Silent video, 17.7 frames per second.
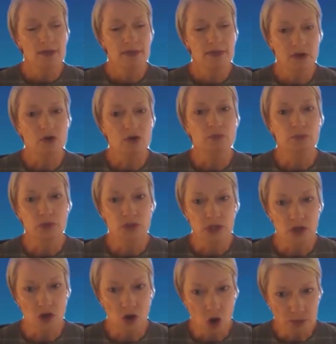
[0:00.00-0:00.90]

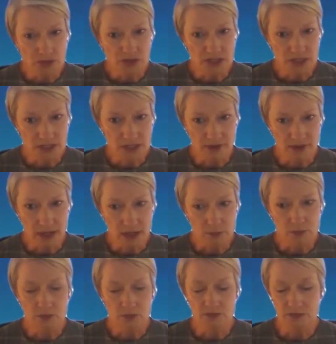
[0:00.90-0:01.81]
therapeutic options
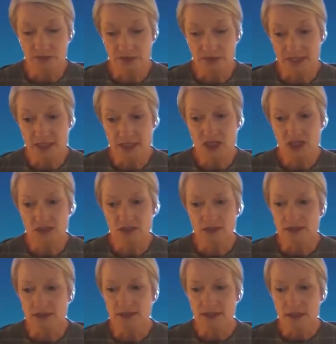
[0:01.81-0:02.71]
available for
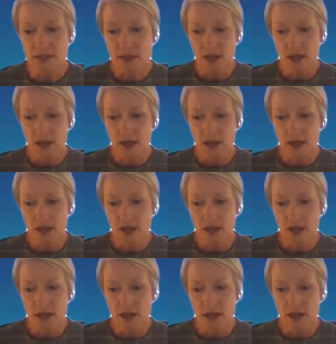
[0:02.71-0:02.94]
physicians,